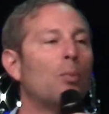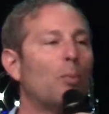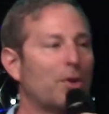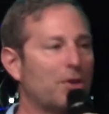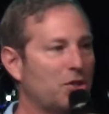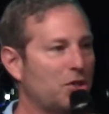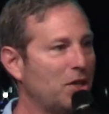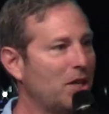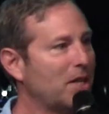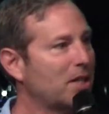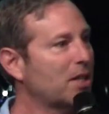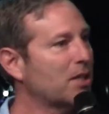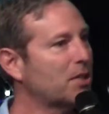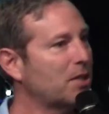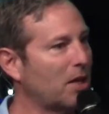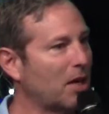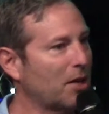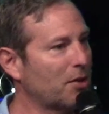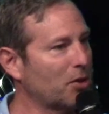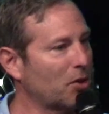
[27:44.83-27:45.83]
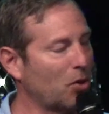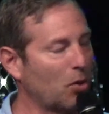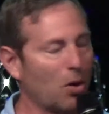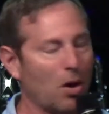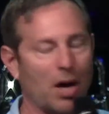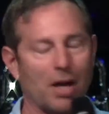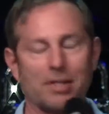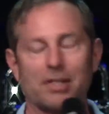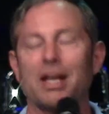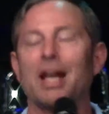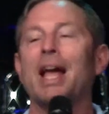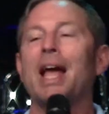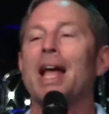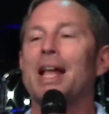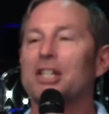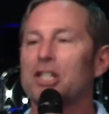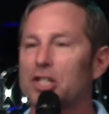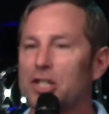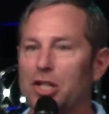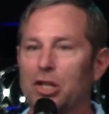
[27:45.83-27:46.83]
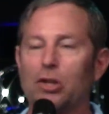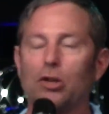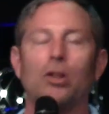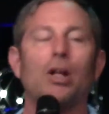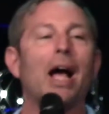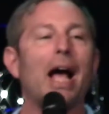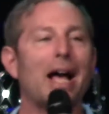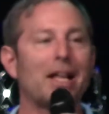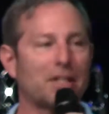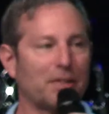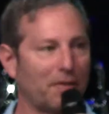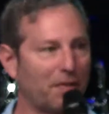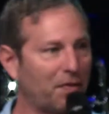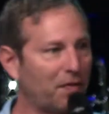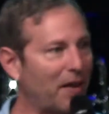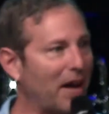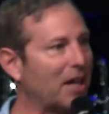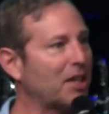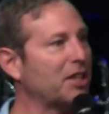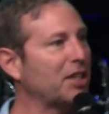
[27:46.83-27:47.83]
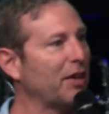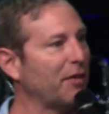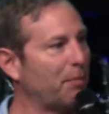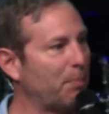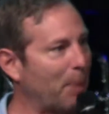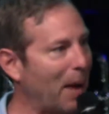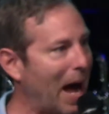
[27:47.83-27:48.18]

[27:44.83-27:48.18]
What Jesus did on the cross still has effective